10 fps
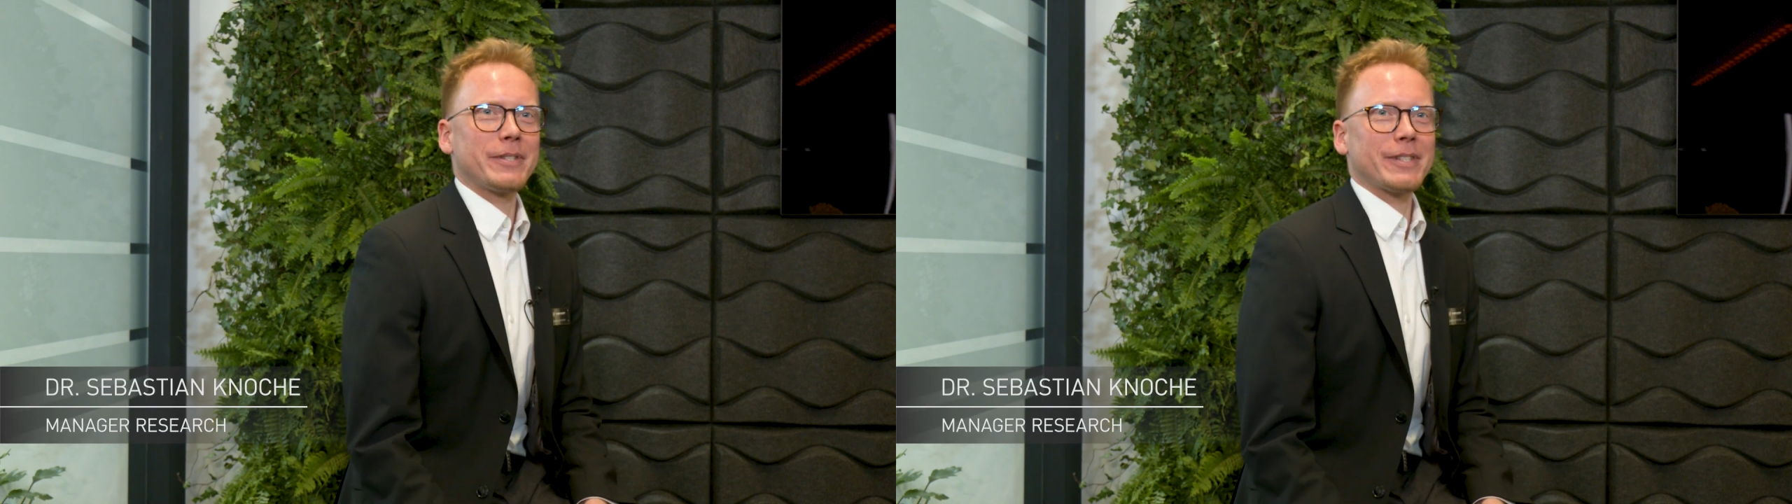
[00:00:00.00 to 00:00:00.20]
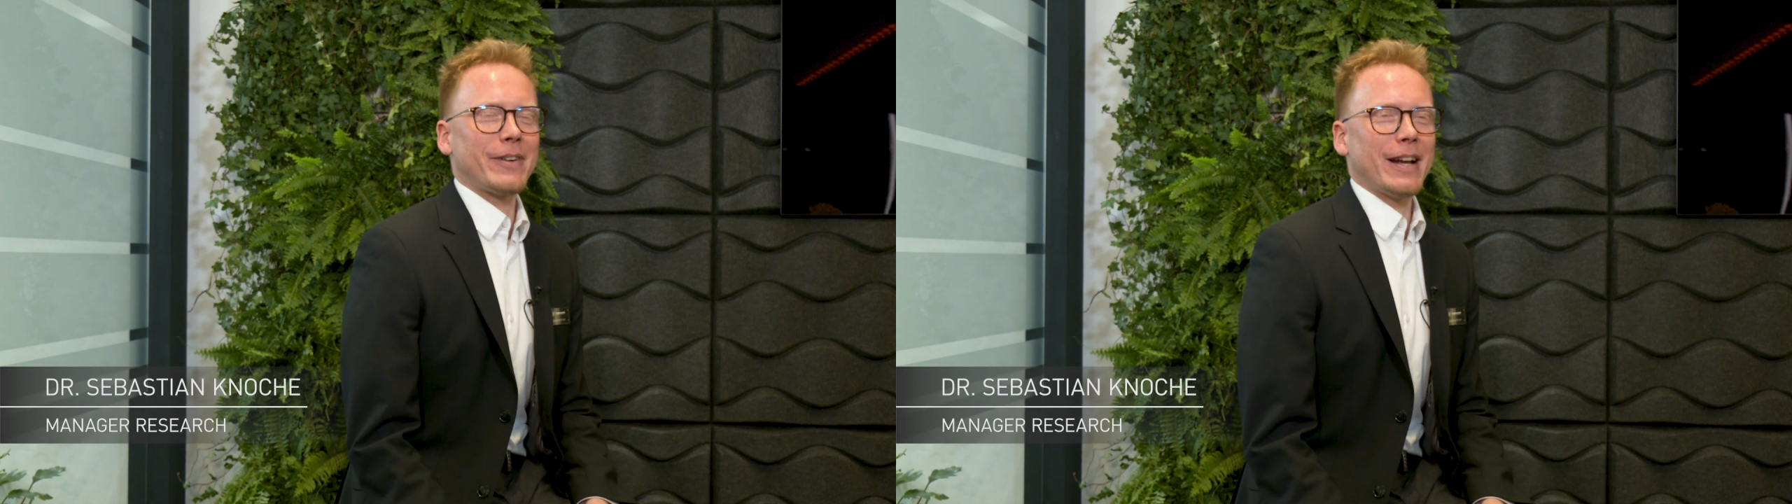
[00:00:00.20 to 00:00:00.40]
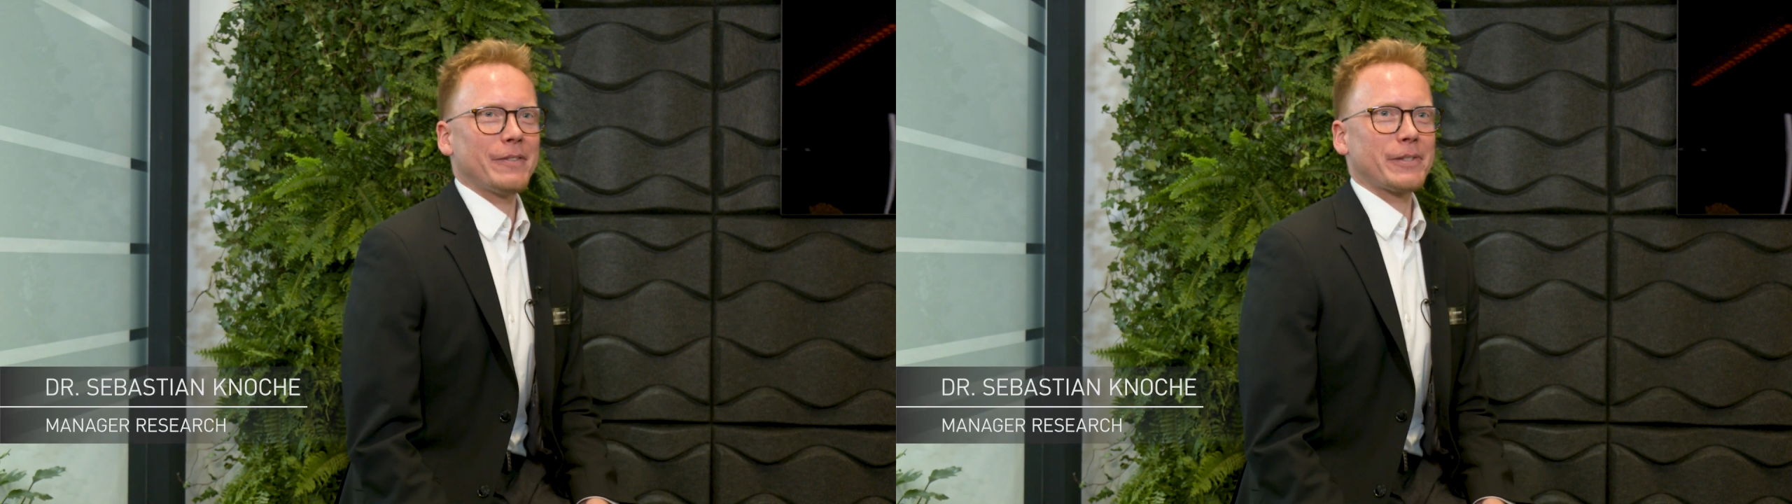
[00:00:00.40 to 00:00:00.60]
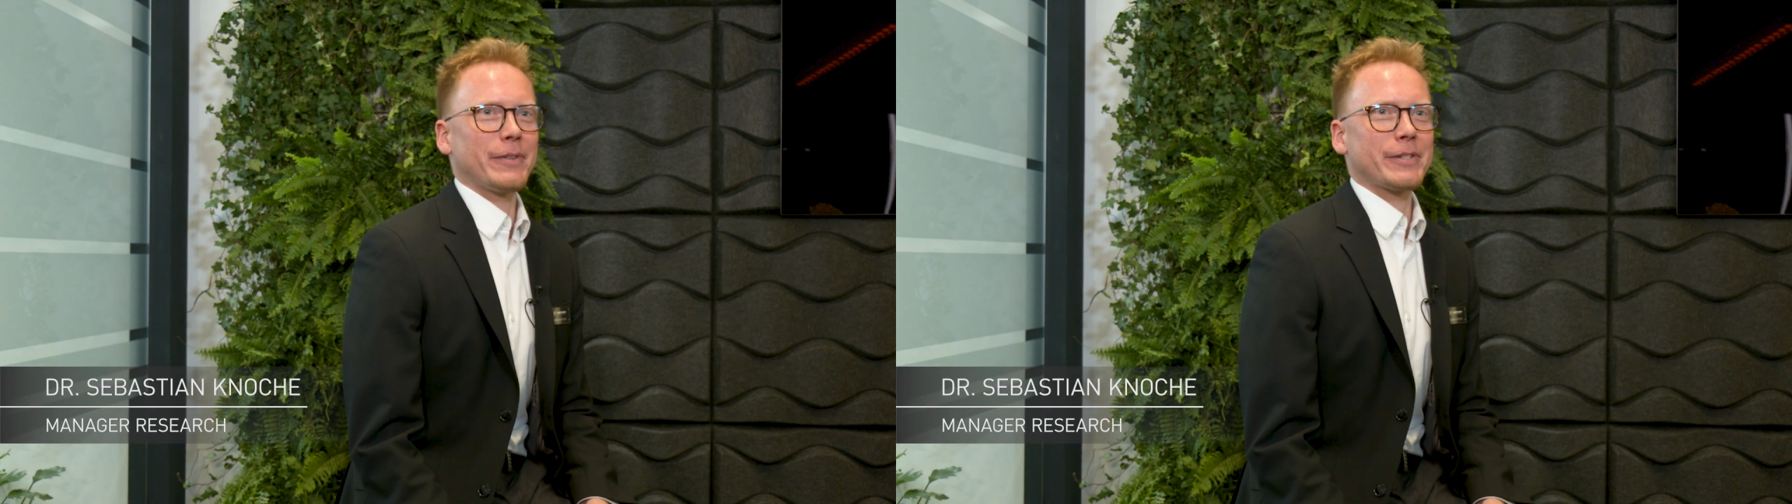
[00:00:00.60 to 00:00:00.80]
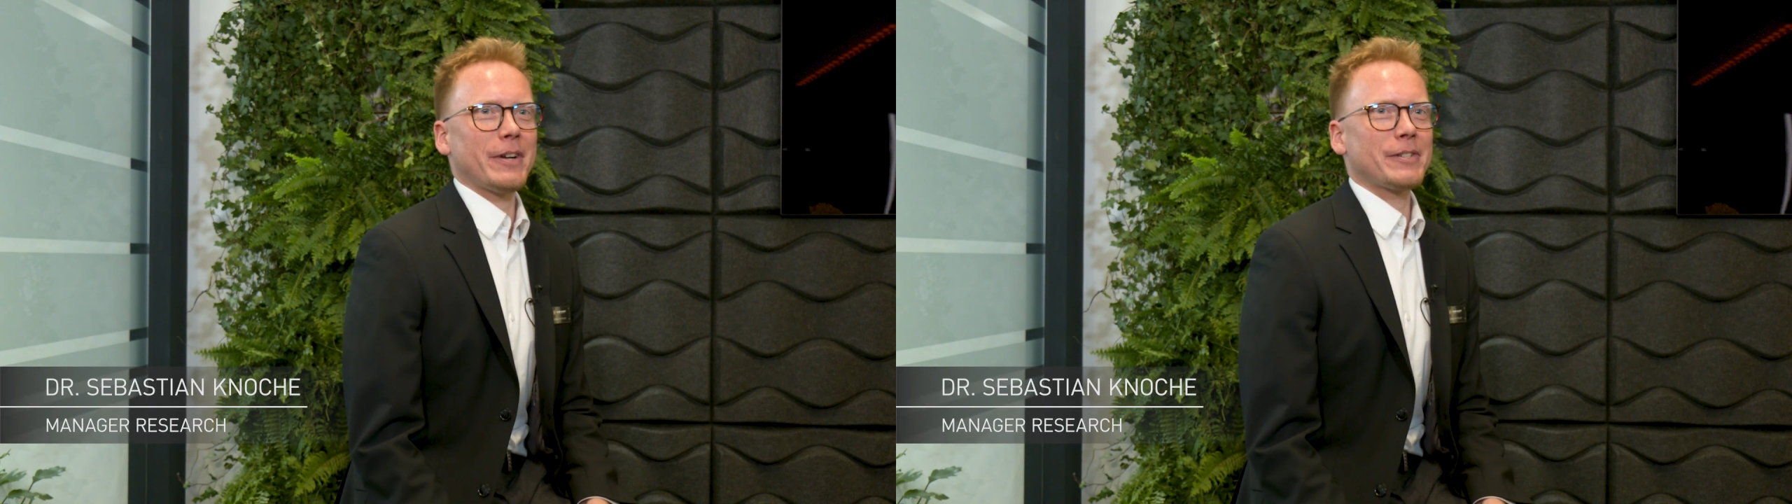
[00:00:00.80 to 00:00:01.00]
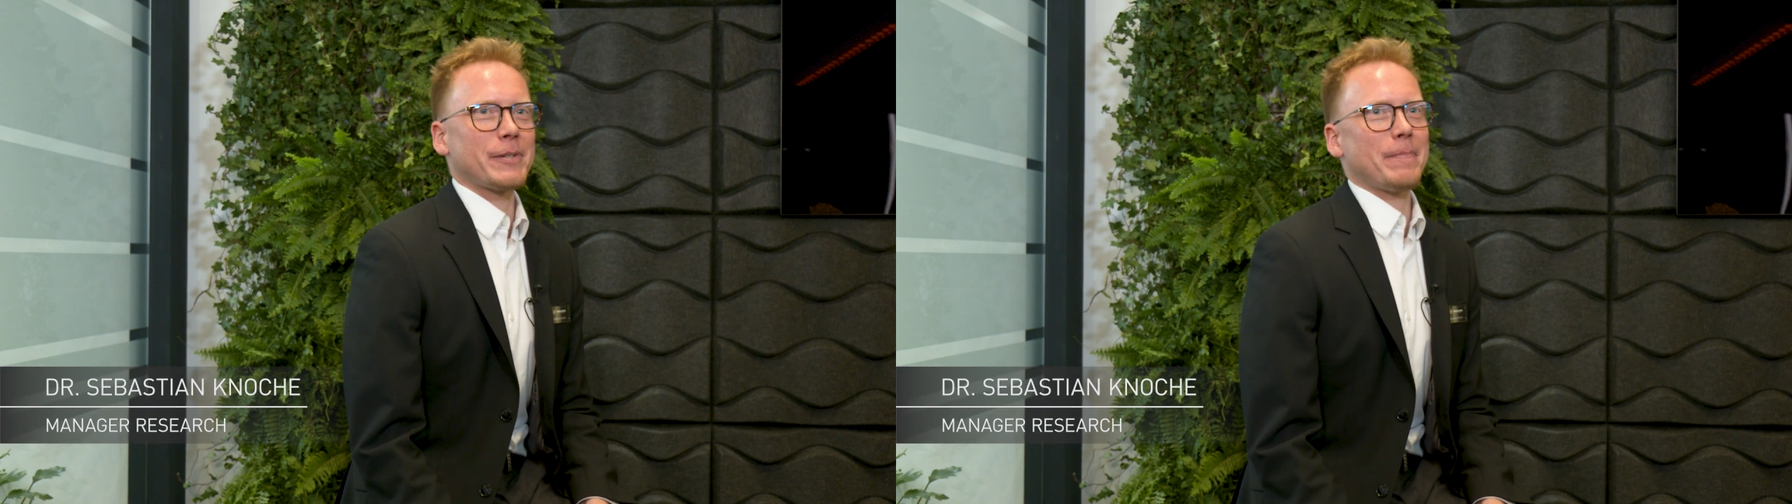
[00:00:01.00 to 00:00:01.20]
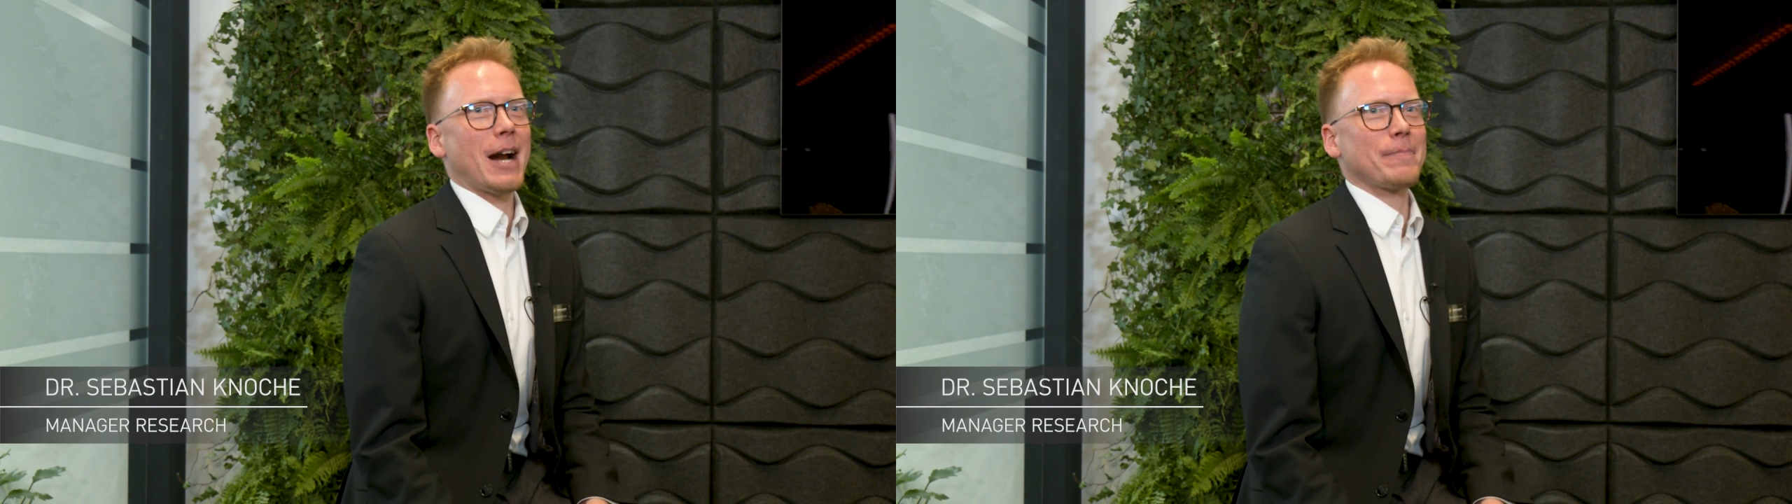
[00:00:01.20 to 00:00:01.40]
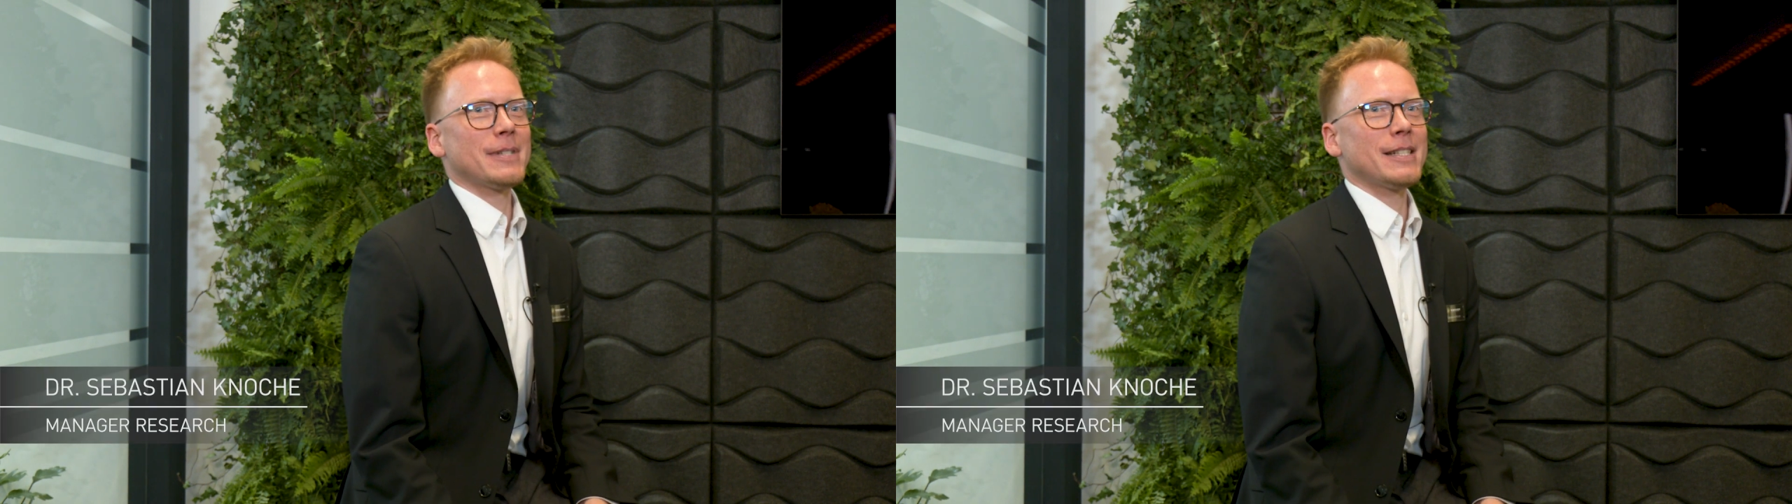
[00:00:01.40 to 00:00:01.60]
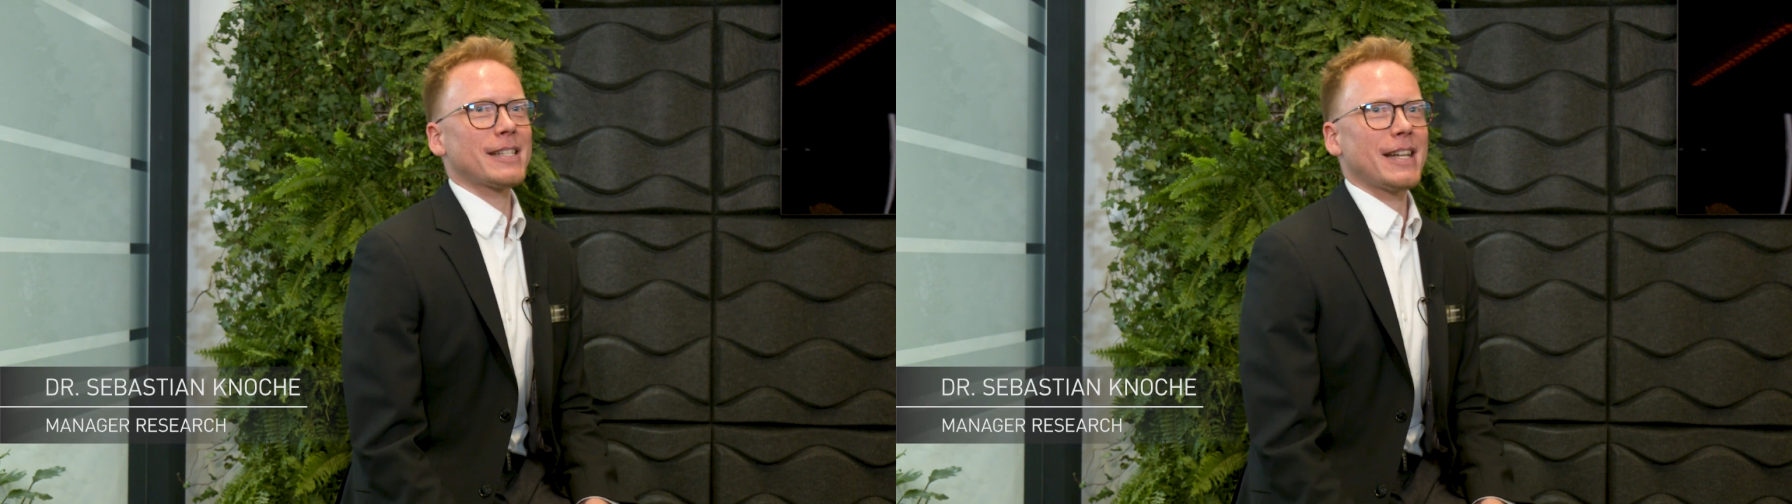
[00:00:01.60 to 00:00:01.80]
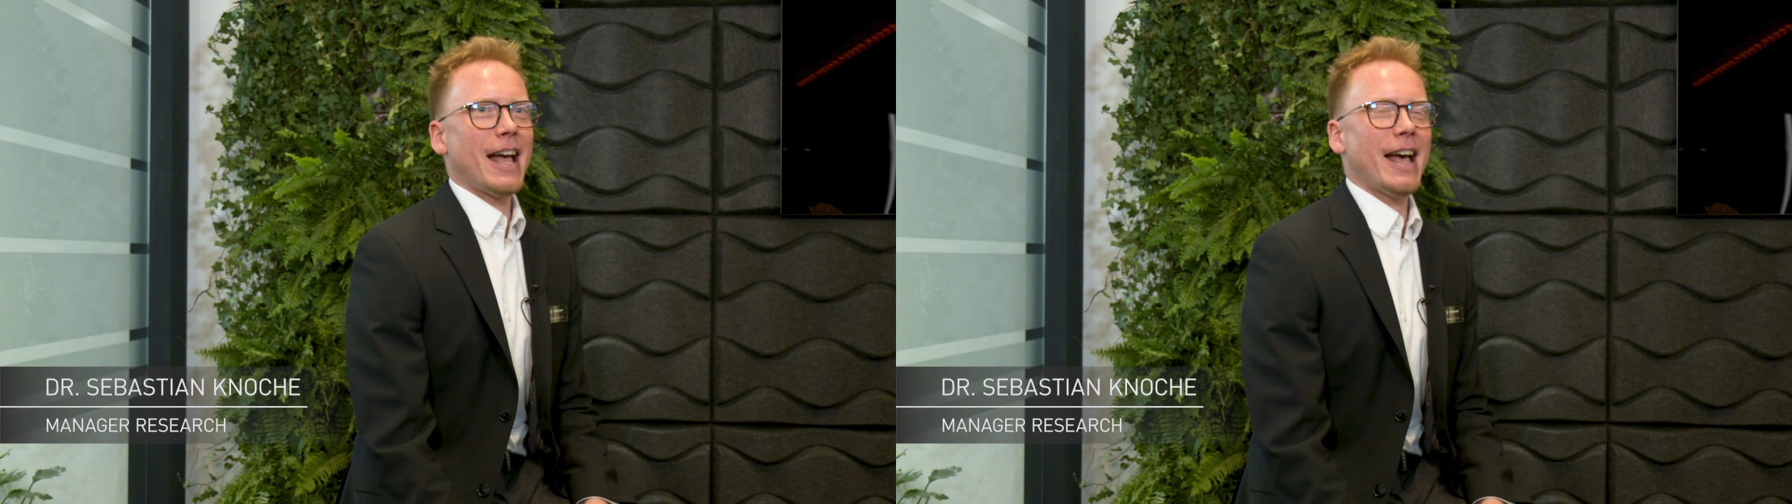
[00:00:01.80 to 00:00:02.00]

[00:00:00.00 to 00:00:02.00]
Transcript: TRILUX research department,